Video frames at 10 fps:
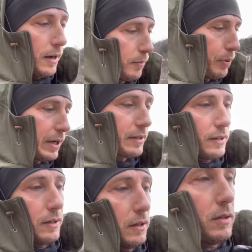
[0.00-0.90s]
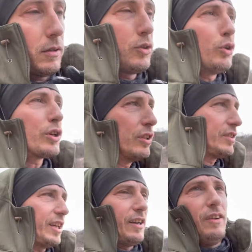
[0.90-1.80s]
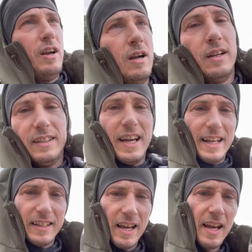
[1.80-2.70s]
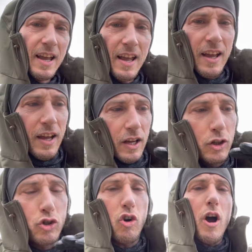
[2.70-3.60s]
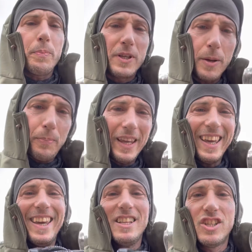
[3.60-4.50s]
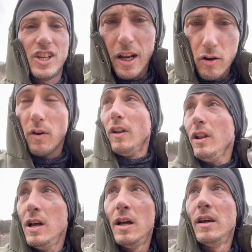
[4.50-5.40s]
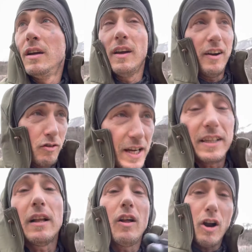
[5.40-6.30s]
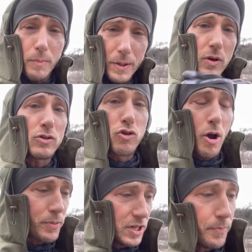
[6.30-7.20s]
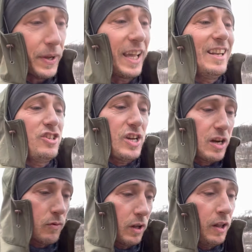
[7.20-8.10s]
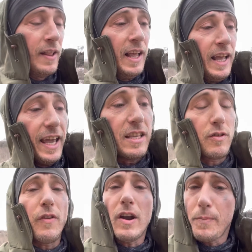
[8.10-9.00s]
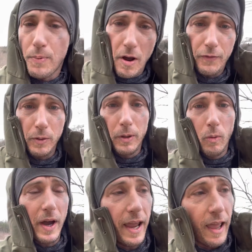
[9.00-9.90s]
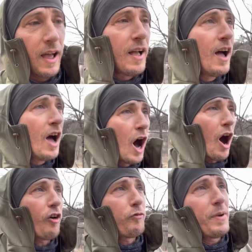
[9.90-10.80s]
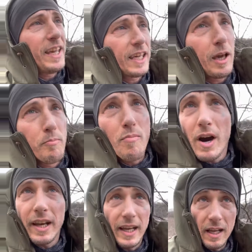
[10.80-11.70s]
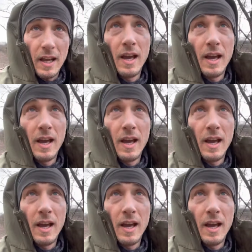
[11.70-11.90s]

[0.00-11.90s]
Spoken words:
But do consider that dropshipping in general, retail arbitrage dropshipping in general, is a very profitable way of making money